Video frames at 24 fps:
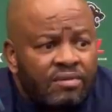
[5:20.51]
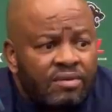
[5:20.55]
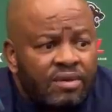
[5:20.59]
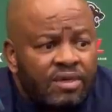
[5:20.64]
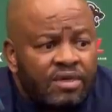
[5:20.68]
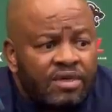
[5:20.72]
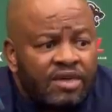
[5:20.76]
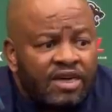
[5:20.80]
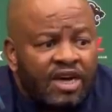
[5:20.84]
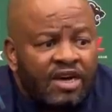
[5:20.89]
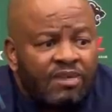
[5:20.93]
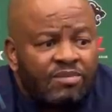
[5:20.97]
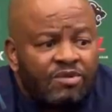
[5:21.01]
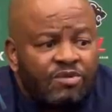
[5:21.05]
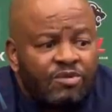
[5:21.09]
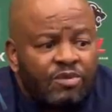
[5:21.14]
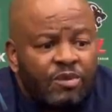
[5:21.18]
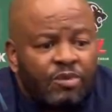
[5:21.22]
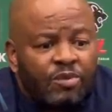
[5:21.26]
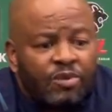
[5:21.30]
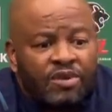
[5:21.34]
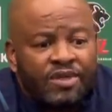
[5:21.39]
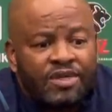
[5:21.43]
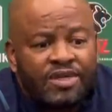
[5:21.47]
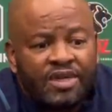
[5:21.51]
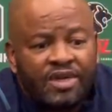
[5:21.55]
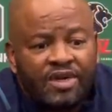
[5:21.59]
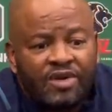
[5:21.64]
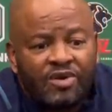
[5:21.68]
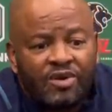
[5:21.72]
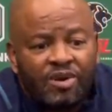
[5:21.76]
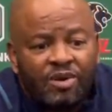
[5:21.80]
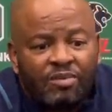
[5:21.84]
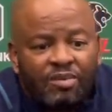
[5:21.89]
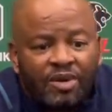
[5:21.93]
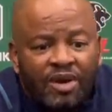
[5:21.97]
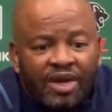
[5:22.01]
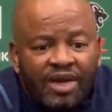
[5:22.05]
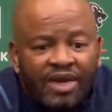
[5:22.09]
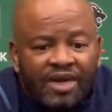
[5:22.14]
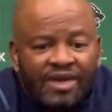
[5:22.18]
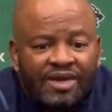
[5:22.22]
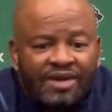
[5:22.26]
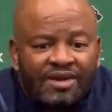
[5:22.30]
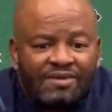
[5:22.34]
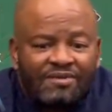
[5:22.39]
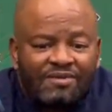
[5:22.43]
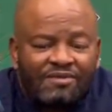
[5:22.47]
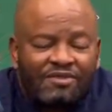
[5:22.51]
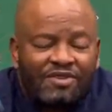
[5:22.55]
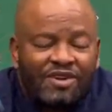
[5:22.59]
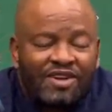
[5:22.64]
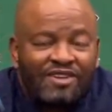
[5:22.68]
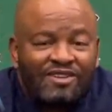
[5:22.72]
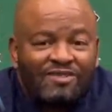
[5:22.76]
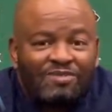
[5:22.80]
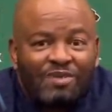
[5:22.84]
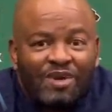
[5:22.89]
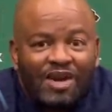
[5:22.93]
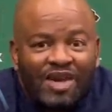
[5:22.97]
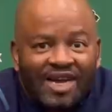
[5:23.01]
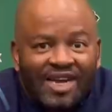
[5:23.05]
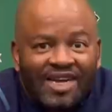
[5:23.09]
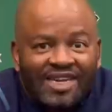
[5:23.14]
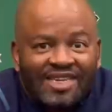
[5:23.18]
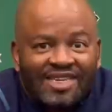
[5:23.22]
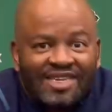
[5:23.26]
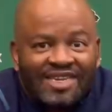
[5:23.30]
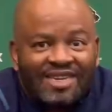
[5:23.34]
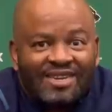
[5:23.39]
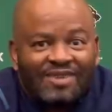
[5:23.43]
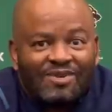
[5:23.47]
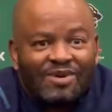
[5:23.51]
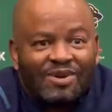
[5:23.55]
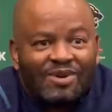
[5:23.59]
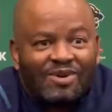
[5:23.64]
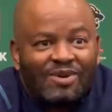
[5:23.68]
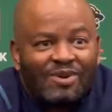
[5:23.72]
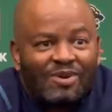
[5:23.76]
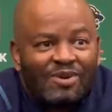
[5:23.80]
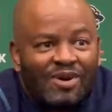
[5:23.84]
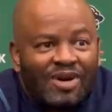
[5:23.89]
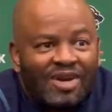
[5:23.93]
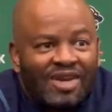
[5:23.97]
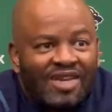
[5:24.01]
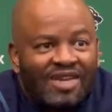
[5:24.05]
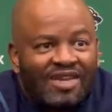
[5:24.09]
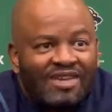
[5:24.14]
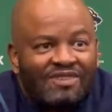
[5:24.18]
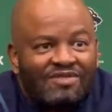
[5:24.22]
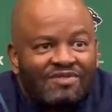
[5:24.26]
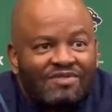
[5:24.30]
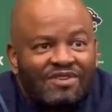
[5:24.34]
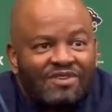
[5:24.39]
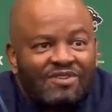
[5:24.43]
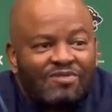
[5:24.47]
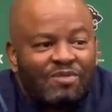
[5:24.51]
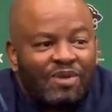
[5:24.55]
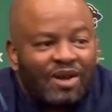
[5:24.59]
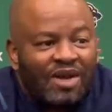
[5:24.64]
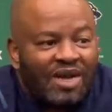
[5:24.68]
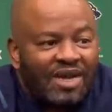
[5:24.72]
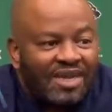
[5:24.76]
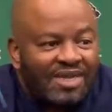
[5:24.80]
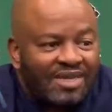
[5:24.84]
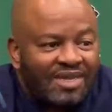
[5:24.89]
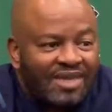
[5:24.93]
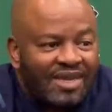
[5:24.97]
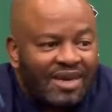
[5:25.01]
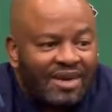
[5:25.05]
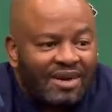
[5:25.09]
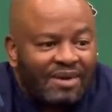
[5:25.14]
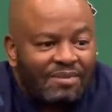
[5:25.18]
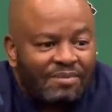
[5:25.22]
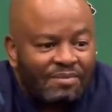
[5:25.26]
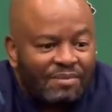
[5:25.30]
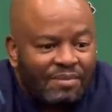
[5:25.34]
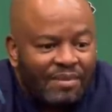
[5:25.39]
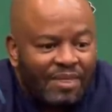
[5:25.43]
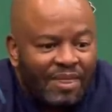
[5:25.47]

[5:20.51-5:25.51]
at times people say you are playing fringe players, and when you look at these fringe players, they are